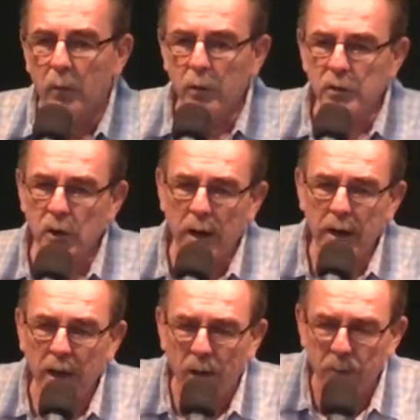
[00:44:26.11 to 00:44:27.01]
We're
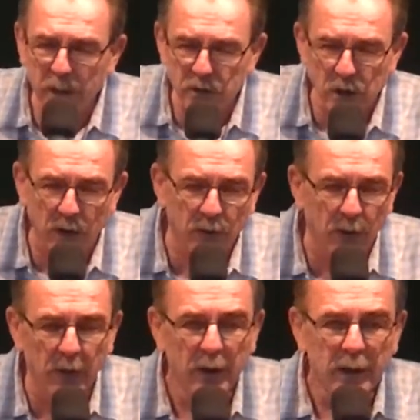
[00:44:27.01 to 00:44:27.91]
trying to help each
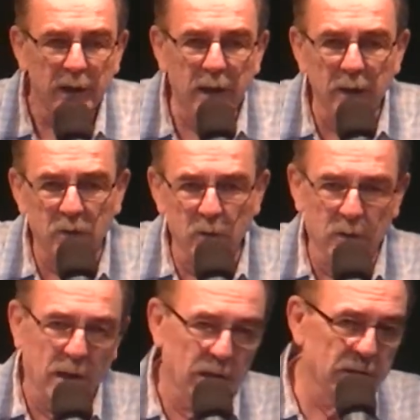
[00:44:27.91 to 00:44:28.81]
other get
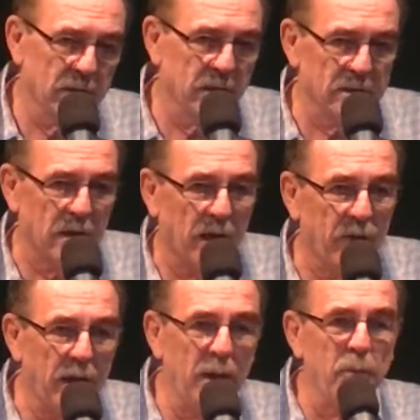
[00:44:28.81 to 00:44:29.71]
through the, this
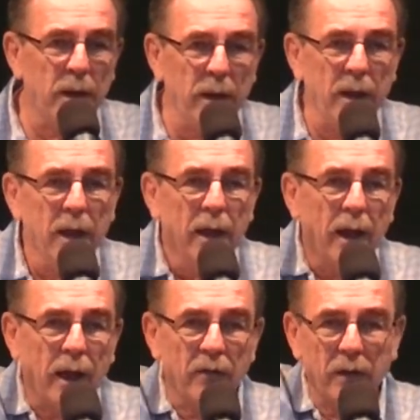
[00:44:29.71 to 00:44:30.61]
life. Anybody
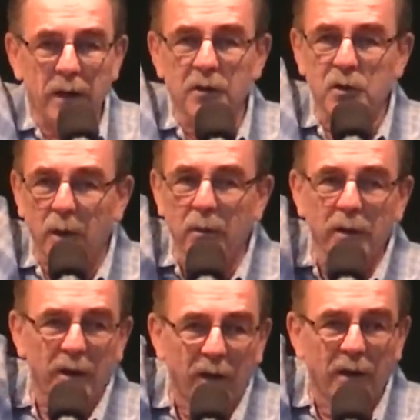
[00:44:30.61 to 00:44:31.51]
have any
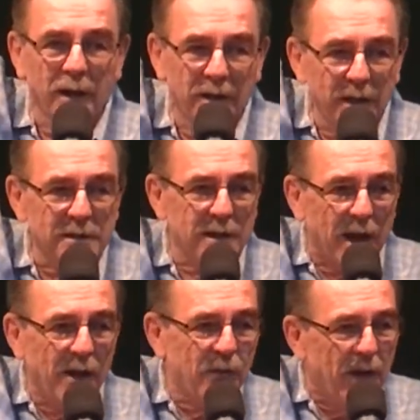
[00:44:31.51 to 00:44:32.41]
trouble at all in this
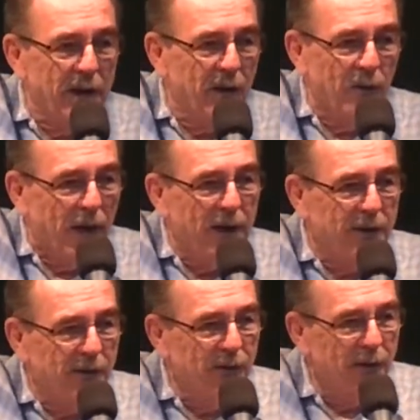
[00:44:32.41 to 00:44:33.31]
life? I know I
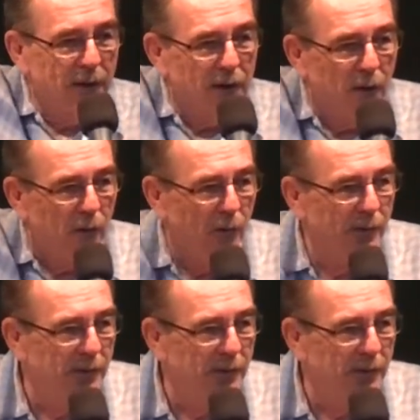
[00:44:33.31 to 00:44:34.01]
do. Hello.